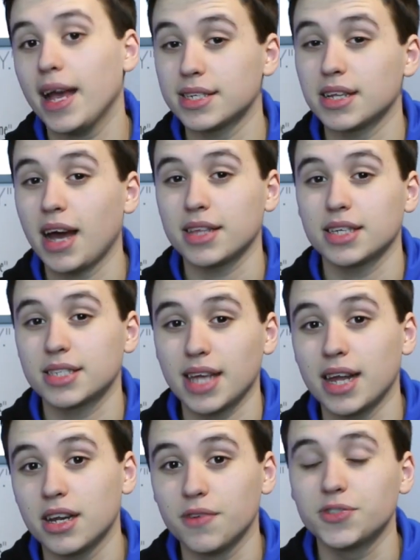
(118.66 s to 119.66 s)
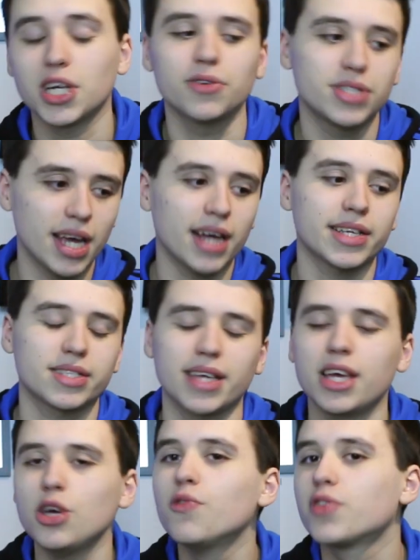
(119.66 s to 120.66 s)
isn't at the standard of Chelsea. As I
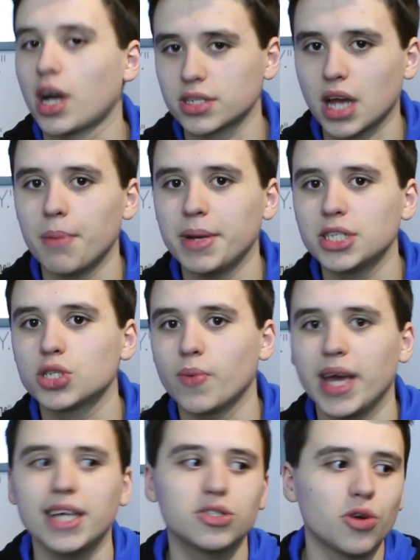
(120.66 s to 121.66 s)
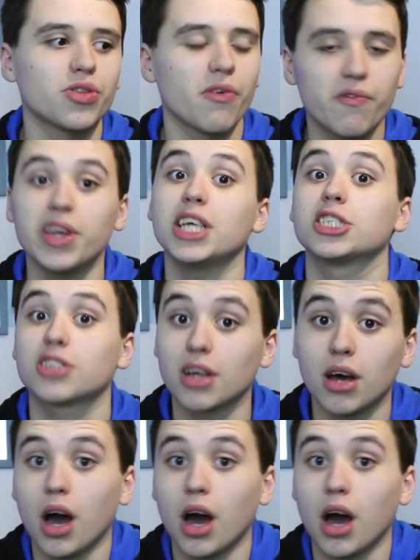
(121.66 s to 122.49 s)
say, youth does come into it. He's not the finished